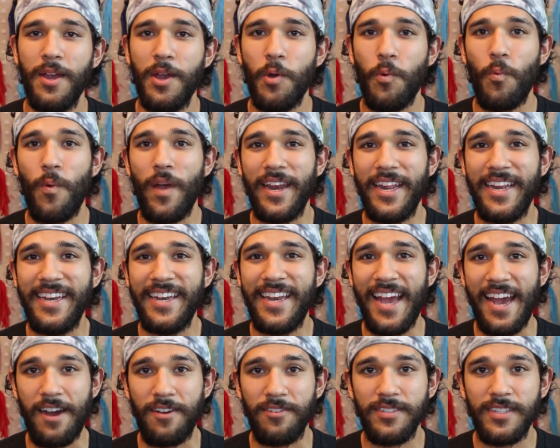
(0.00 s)
when in
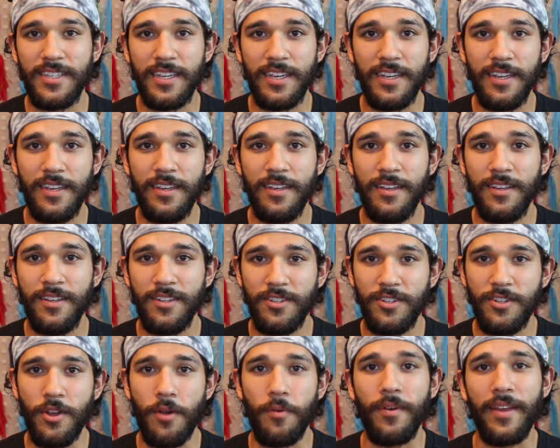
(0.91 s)
doubt,
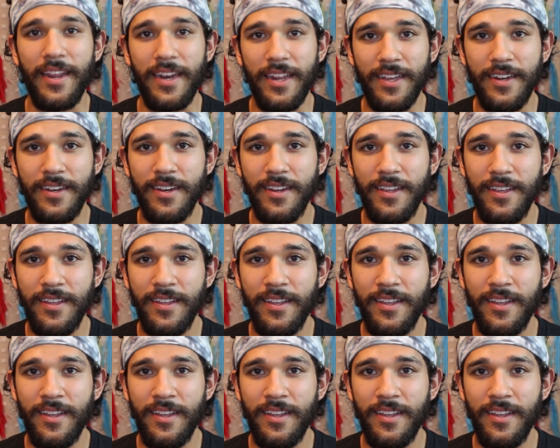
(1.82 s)
don't eat it.